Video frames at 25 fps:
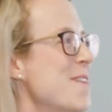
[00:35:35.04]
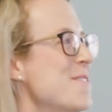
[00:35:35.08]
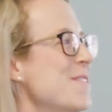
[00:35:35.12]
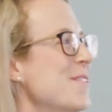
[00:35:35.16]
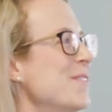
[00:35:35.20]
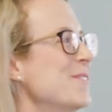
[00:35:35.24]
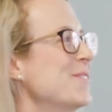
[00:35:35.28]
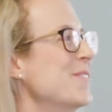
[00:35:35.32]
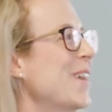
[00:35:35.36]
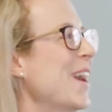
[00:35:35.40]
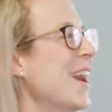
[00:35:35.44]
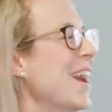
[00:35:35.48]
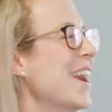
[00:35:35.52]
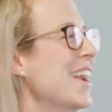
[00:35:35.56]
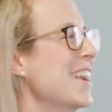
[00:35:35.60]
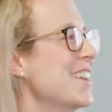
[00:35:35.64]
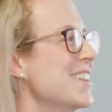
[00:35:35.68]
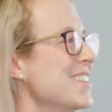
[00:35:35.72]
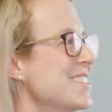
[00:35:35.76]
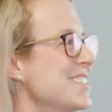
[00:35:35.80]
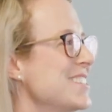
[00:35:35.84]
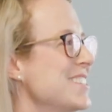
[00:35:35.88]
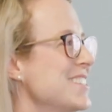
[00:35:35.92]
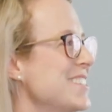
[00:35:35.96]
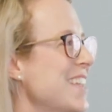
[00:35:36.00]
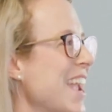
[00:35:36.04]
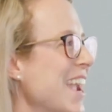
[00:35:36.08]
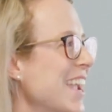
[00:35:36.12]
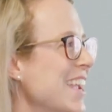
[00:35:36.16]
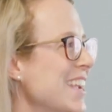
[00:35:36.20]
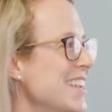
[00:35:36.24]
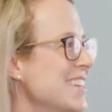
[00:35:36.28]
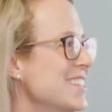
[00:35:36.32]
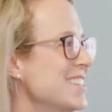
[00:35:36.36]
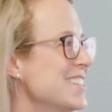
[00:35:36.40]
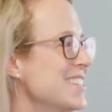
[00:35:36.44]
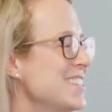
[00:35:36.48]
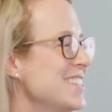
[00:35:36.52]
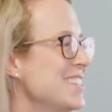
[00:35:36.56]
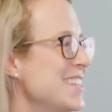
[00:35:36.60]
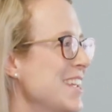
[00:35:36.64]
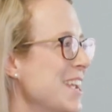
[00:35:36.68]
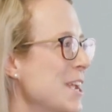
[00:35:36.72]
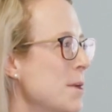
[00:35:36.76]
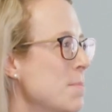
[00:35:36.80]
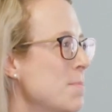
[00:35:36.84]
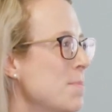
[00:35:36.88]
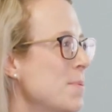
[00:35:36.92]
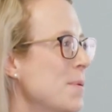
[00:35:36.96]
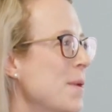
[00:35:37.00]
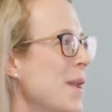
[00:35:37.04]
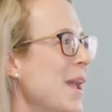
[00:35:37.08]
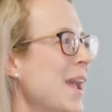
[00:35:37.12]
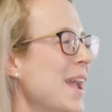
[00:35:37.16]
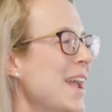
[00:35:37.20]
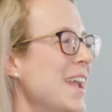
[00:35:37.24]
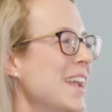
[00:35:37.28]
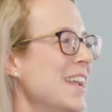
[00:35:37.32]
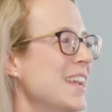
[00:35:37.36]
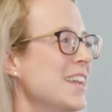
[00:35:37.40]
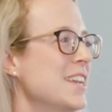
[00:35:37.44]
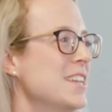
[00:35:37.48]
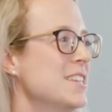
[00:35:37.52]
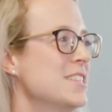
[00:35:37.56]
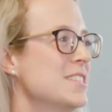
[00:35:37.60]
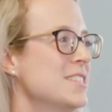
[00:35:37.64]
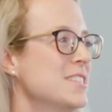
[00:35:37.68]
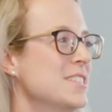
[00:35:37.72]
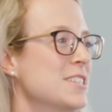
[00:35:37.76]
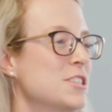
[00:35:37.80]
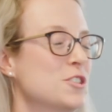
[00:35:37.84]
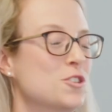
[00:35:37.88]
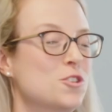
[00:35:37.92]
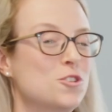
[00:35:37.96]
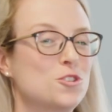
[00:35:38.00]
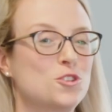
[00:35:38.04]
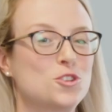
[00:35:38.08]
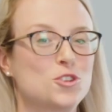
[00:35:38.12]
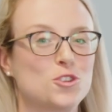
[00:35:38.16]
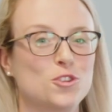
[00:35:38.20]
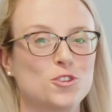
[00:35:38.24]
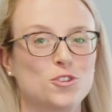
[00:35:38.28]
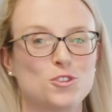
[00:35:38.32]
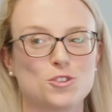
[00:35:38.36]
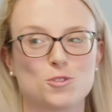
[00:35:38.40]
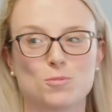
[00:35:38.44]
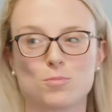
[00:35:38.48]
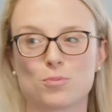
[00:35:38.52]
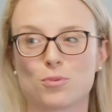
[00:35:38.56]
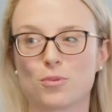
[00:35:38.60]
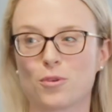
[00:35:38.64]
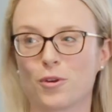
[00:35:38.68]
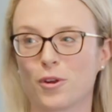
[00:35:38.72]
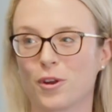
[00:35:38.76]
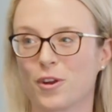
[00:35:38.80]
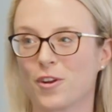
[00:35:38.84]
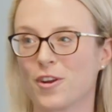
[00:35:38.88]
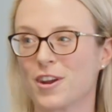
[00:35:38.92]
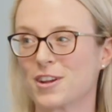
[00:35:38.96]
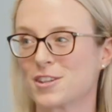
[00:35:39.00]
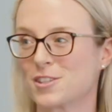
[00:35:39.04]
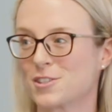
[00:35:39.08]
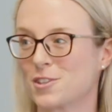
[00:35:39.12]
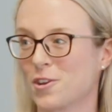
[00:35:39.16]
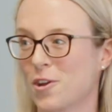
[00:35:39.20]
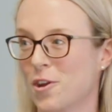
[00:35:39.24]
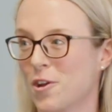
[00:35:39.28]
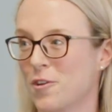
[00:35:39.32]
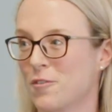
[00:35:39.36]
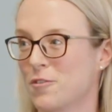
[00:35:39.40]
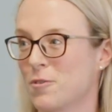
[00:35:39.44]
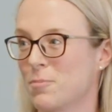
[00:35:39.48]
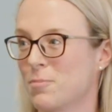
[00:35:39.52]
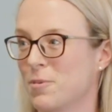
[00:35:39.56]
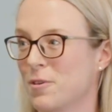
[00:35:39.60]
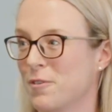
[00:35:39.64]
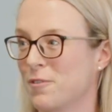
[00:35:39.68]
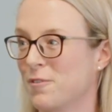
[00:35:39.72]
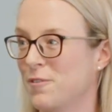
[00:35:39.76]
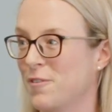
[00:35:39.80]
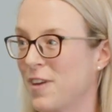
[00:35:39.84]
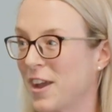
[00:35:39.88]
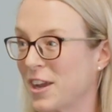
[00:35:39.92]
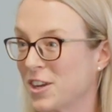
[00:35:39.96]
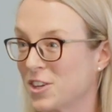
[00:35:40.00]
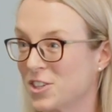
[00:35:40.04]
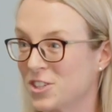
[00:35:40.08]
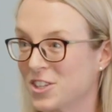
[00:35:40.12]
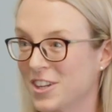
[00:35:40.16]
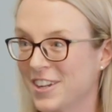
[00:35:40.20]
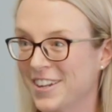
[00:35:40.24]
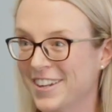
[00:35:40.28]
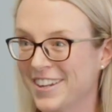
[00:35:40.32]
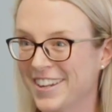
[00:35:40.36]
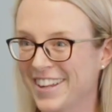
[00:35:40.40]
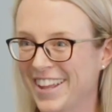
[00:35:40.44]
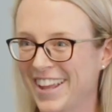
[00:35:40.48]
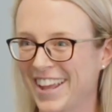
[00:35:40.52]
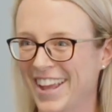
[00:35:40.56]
My second tip is to choose progress over perfection.